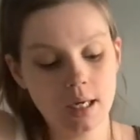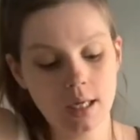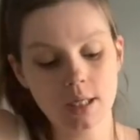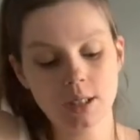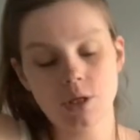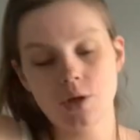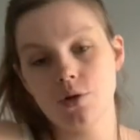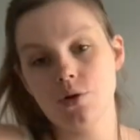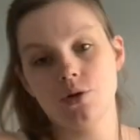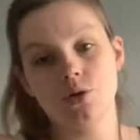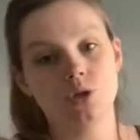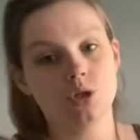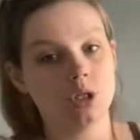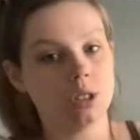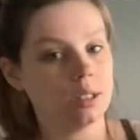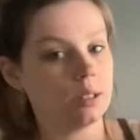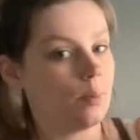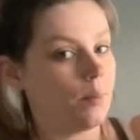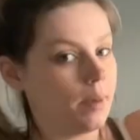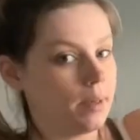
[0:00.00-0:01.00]
So those are
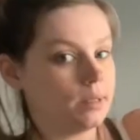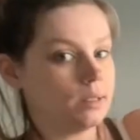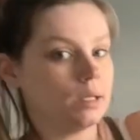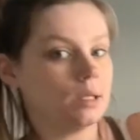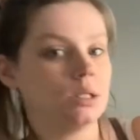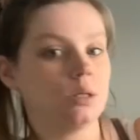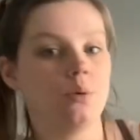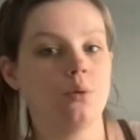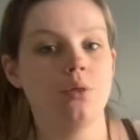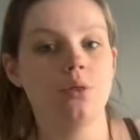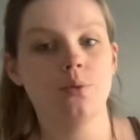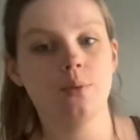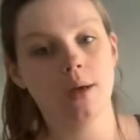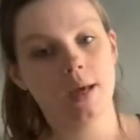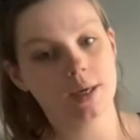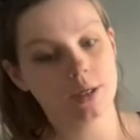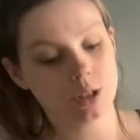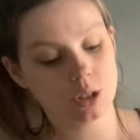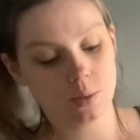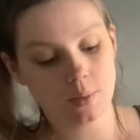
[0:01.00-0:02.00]
just some basics of 3
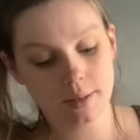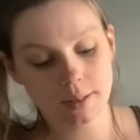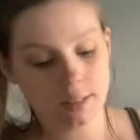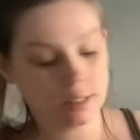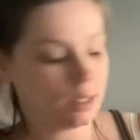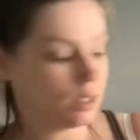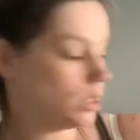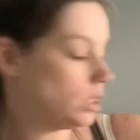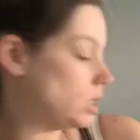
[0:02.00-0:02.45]
extra onesies.